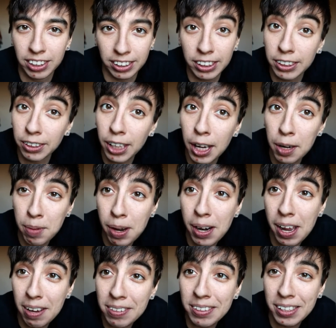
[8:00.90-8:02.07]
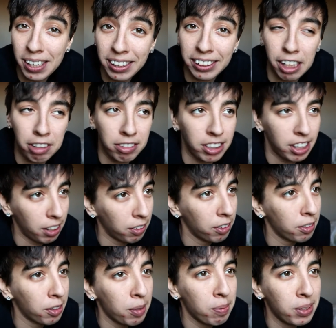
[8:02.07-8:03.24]
uh, I still got about half the day left and I don't
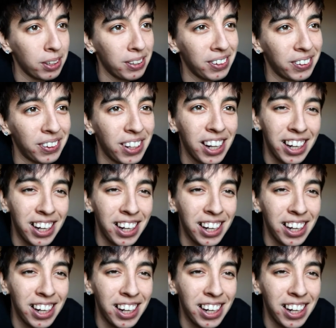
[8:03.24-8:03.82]
know what I'm going to do.